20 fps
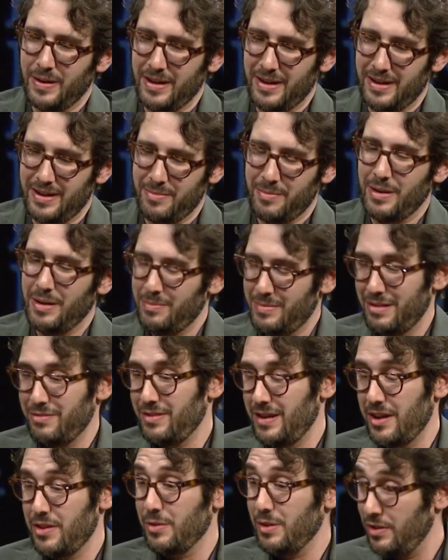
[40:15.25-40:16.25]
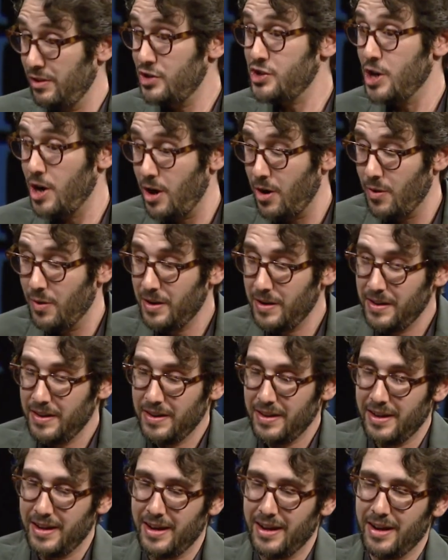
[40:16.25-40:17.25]
uh, my, father in the show,
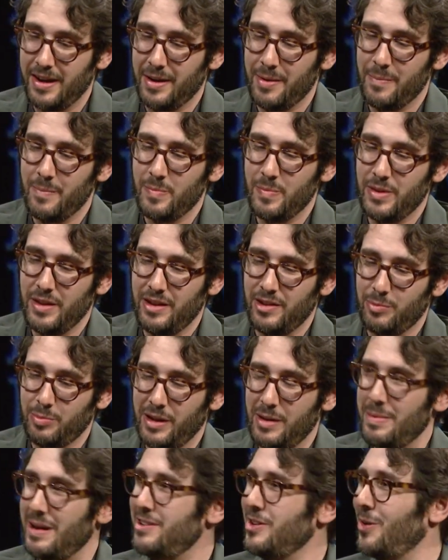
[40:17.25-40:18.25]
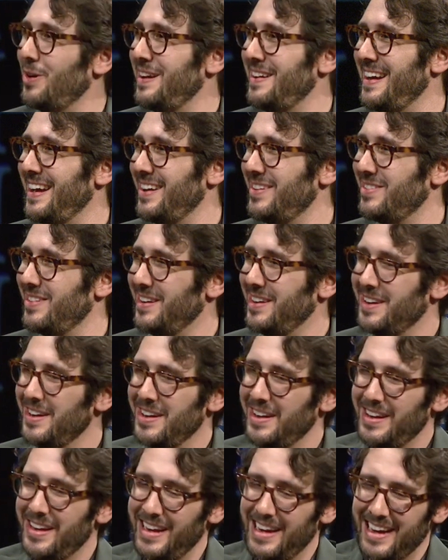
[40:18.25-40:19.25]
um, is played by Tony Danza,
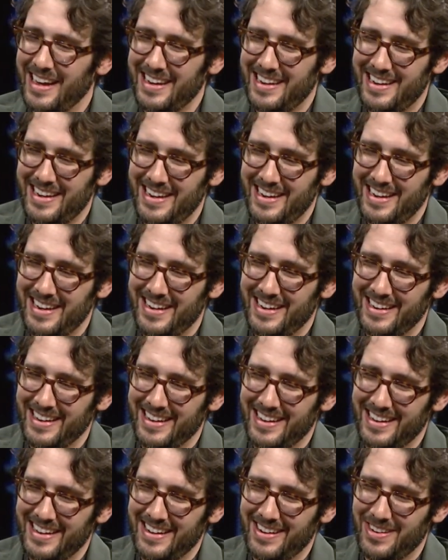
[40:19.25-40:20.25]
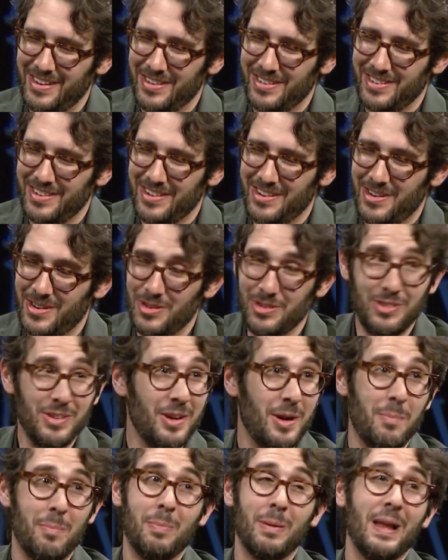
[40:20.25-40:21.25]
and he, uh, who's, who's
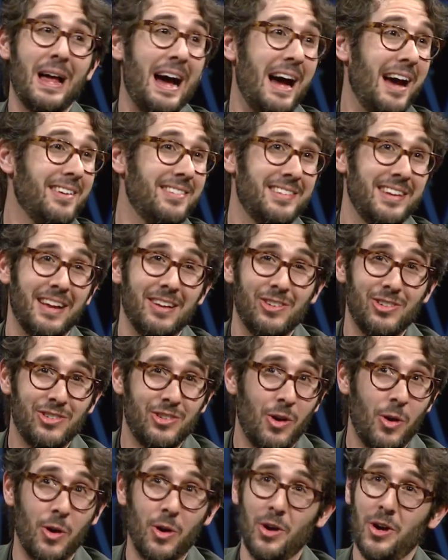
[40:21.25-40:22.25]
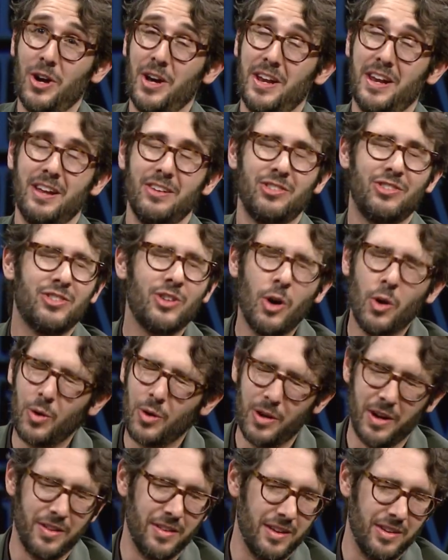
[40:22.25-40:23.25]
a blast and so good, so
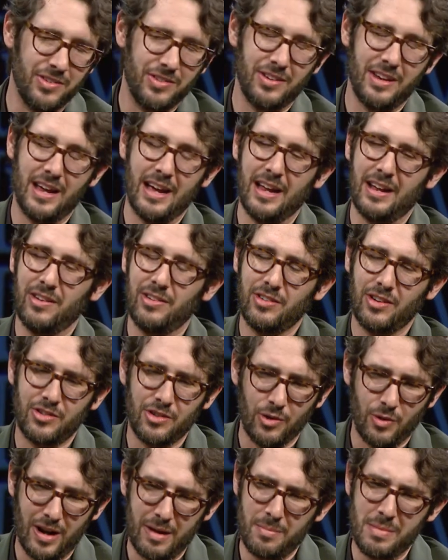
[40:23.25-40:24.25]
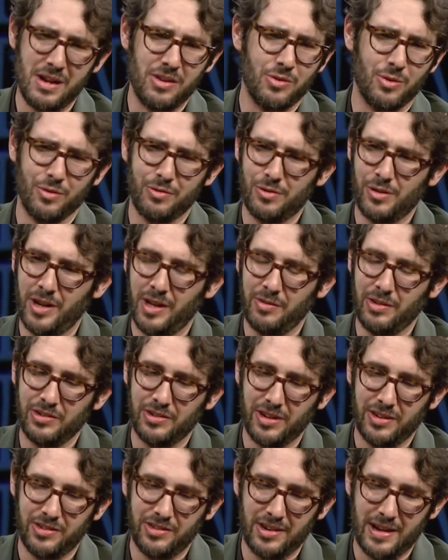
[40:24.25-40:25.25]
good in this, and such a great mentor for all of us
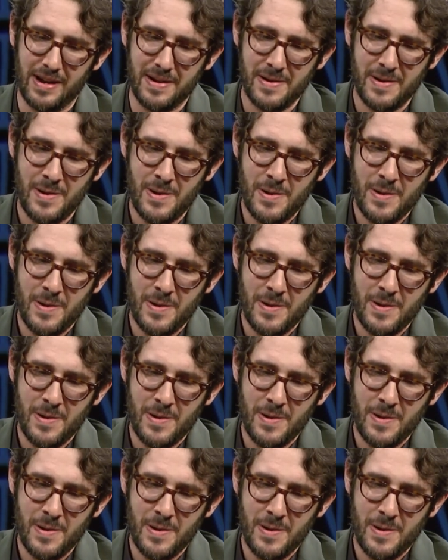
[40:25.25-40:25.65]
on set,